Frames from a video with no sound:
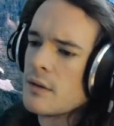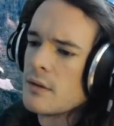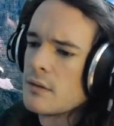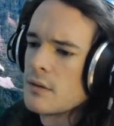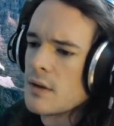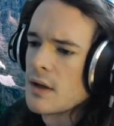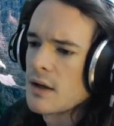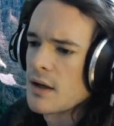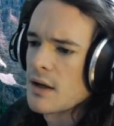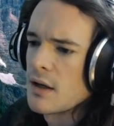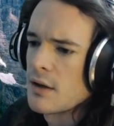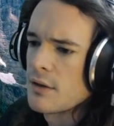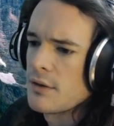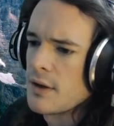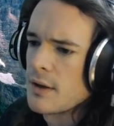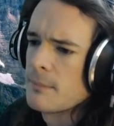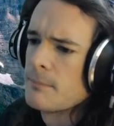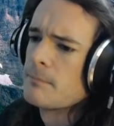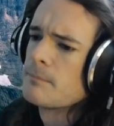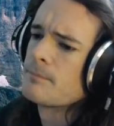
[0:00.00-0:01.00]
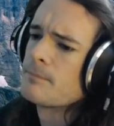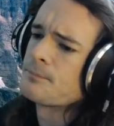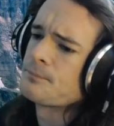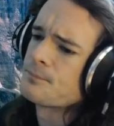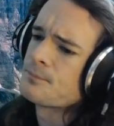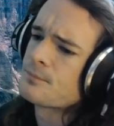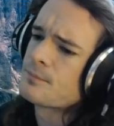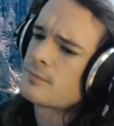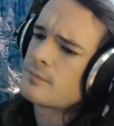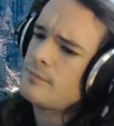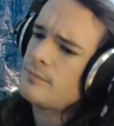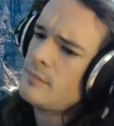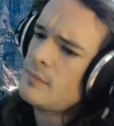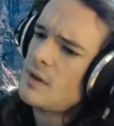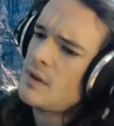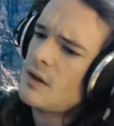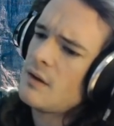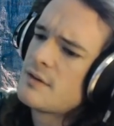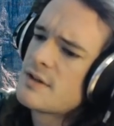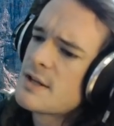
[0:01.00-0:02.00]
that kind of thing.
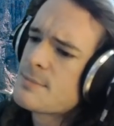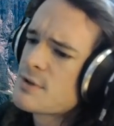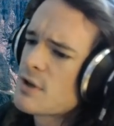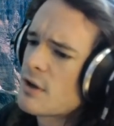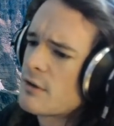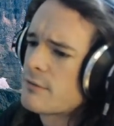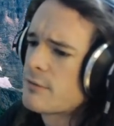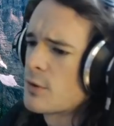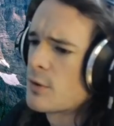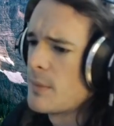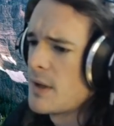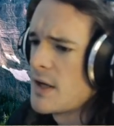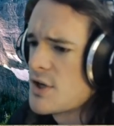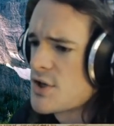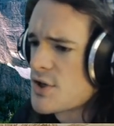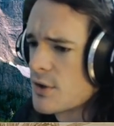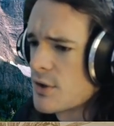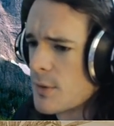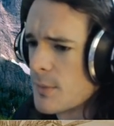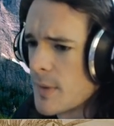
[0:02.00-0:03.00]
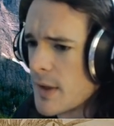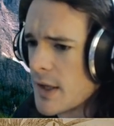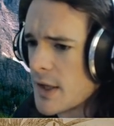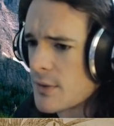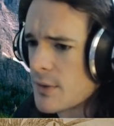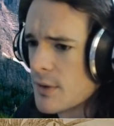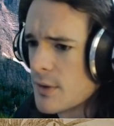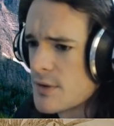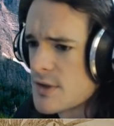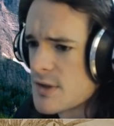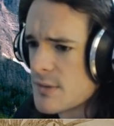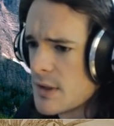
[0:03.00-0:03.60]
Tips on formation or micro to